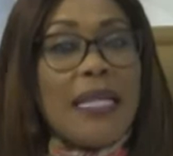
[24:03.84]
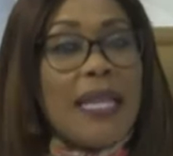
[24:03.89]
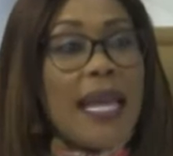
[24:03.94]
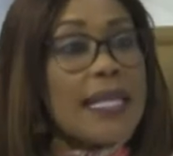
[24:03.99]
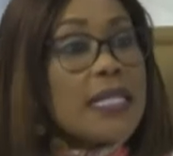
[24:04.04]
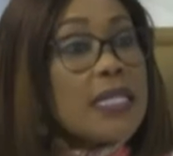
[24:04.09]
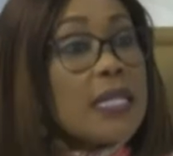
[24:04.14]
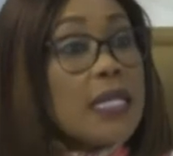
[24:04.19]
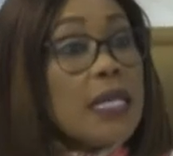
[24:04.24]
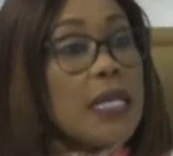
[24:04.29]

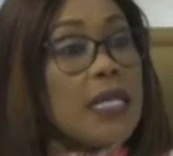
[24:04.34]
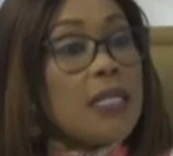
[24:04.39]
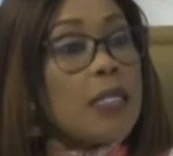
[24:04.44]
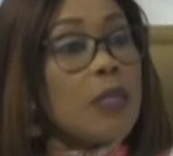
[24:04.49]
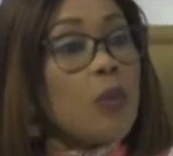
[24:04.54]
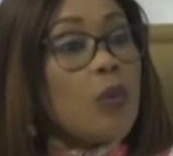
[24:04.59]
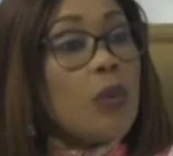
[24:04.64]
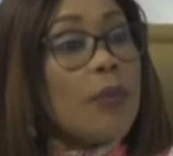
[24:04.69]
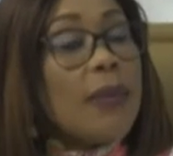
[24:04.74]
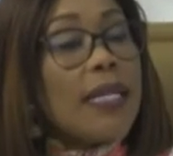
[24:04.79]
likes a
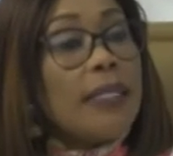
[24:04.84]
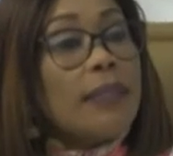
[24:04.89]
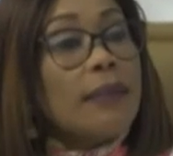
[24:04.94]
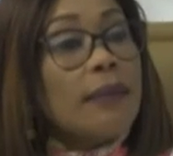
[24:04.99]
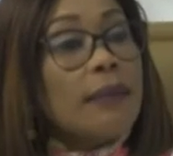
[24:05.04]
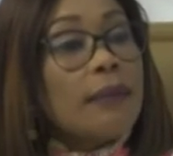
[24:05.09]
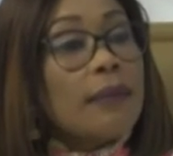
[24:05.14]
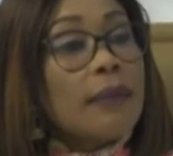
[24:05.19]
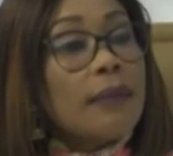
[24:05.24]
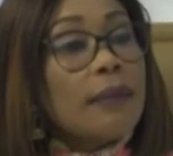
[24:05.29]
lazy woman
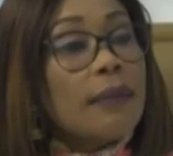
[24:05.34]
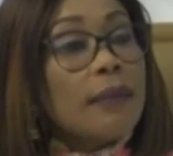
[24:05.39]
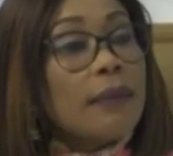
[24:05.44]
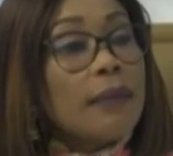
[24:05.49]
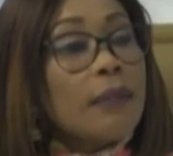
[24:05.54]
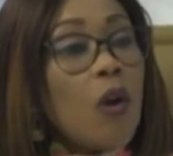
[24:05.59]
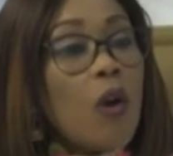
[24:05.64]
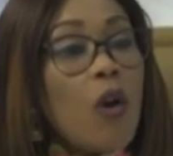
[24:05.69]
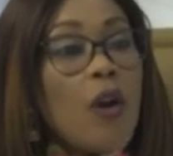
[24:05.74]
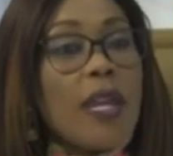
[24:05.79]

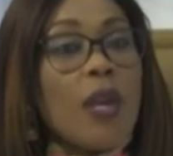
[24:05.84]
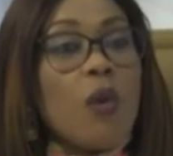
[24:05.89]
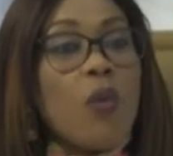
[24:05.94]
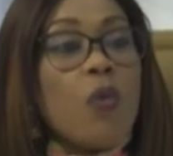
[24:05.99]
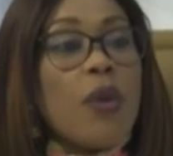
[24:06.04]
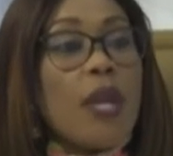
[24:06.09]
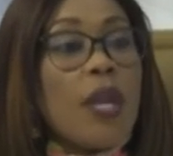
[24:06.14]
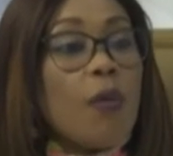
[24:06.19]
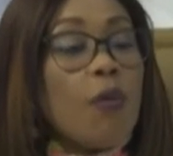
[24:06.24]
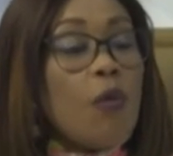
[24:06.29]
or a
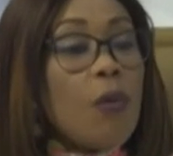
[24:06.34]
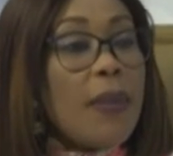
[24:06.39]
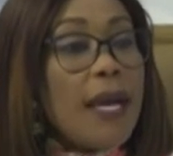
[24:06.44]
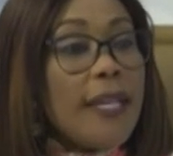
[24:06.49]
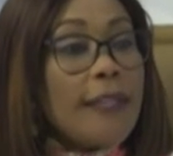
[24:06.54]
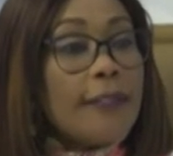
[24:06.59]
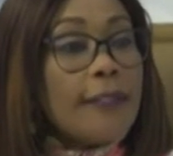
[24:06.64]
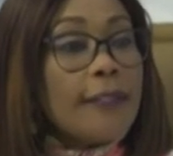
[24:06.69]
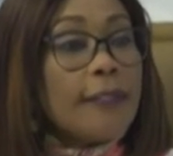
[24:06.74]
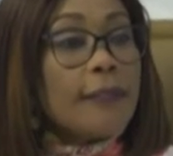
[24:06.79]
weak
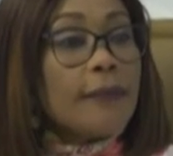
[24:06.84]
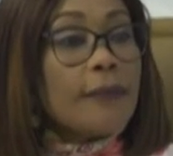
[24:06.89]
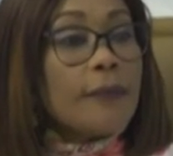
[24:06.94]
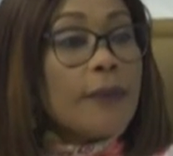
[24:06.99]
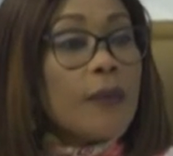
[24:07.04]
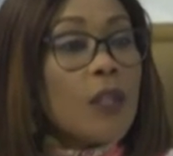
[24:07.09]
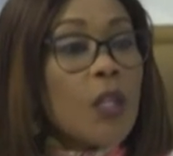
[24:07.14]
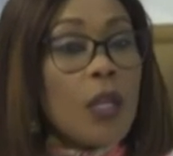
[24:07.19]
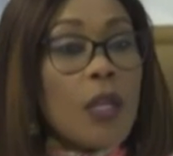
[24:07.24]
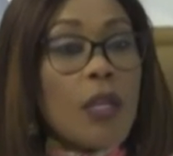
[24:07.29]
woman
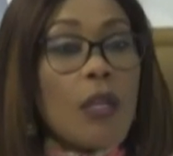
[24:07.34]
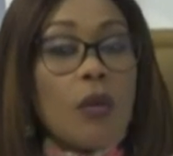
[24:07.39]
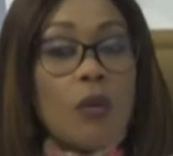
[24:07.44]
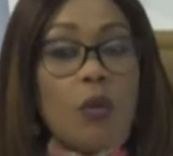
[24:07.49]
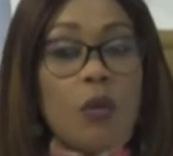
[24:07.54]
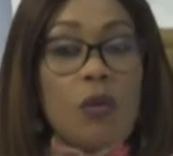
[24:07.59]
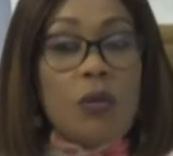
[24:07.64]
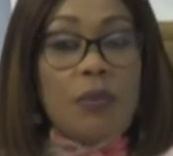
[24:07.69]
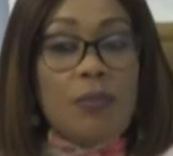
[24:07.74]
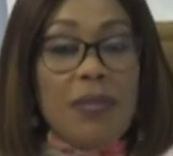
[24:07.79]

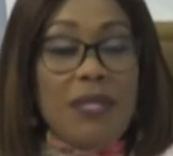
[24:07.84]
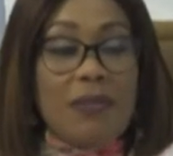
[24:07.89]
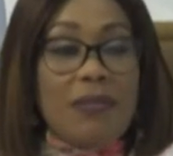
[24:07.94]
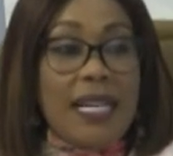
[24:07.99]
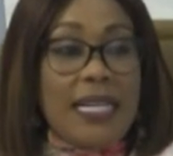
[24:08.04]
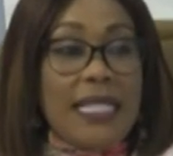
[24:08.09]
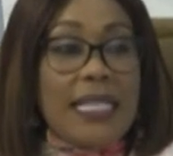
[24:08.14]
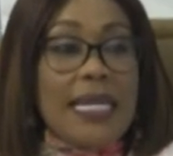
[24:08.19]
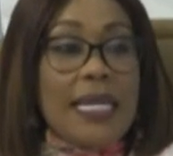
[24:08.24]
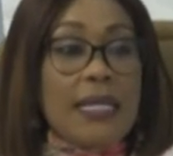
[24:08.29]
who will be
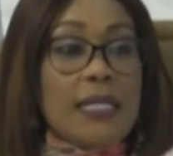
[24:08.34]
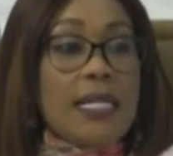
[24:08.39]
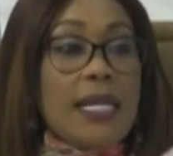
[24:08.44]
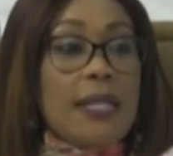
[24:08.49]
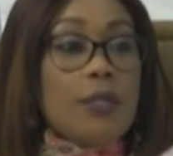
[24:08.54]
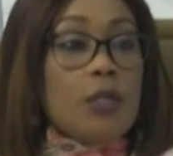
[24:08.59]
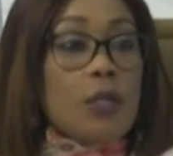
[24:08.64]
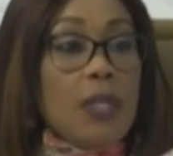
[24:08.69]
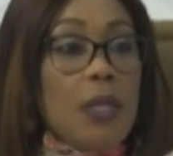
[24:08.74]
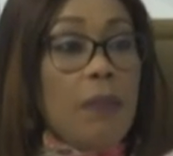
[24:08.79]

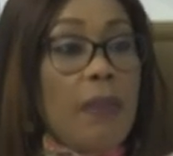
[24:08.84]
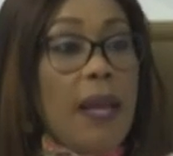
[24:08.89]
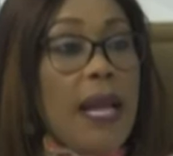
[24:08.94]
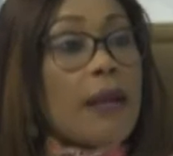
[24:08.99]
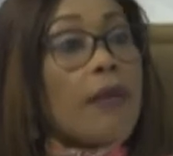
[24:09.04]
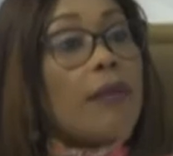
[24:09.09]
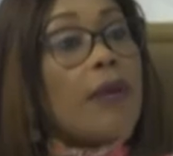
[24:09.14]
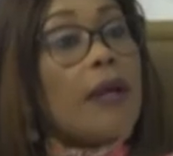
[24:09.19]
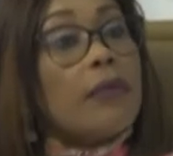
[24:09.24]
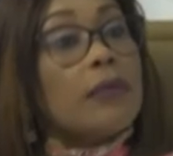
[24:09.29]
relegated to the
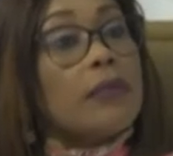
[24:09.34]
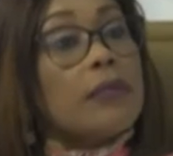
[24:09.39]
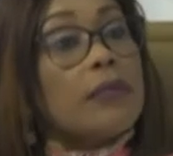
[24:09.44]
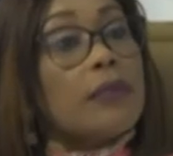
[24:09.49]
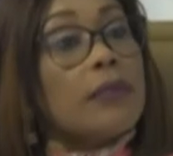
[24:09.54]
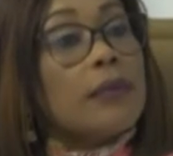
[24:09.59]
background.